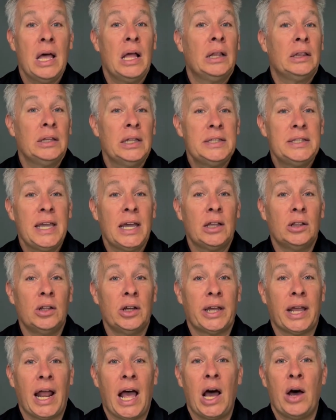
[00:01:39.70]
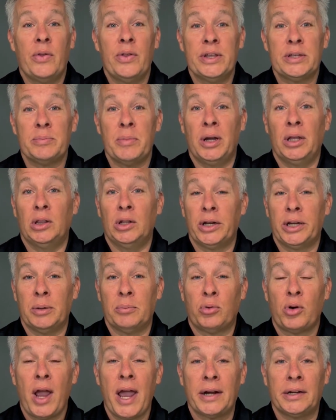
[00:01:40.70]
Let's take a look at how this might look in
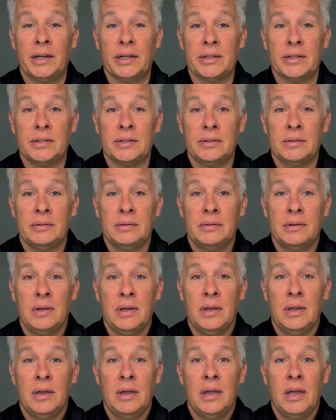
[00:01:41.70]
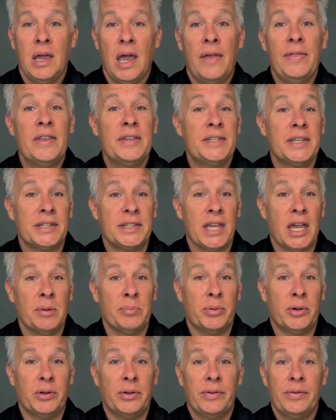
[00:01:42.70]
practice. In this
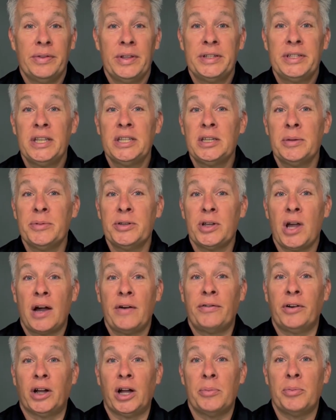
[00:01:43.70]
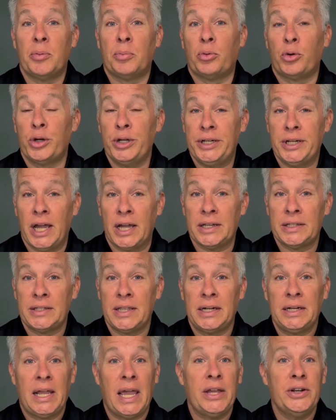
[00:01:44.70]
example, the system is offering up a pretest
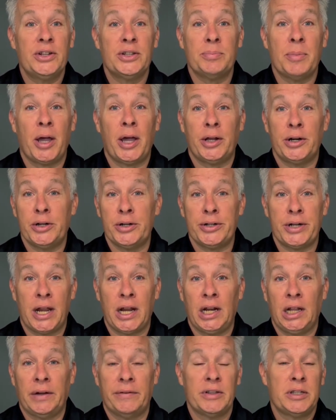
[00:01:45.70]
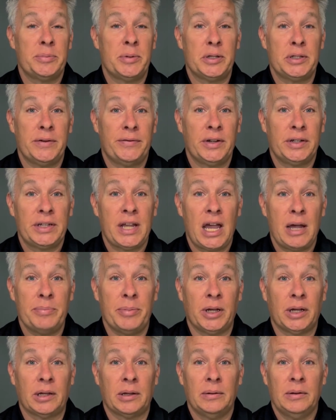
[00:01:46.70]
that gauges my understanding of a specific
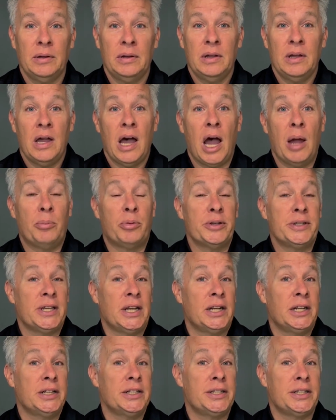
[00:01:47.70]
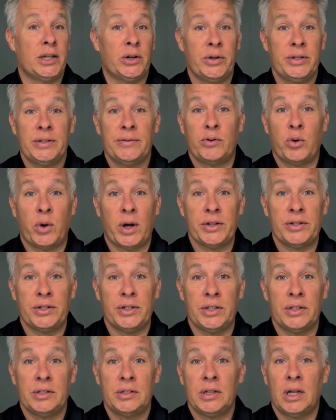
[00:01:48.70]
topic. I'm presented a series of
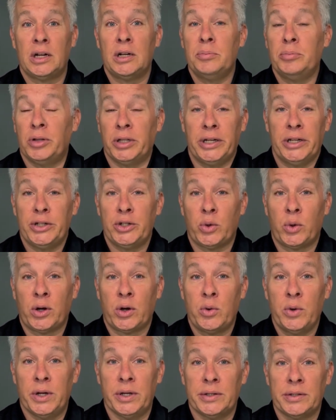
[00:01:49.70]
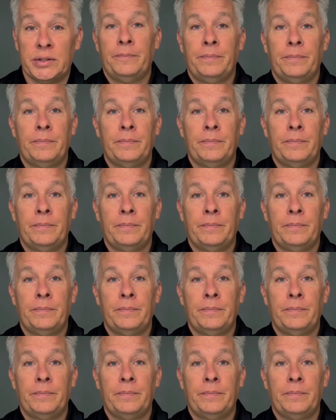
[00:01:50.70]
questions and complete a short quiz.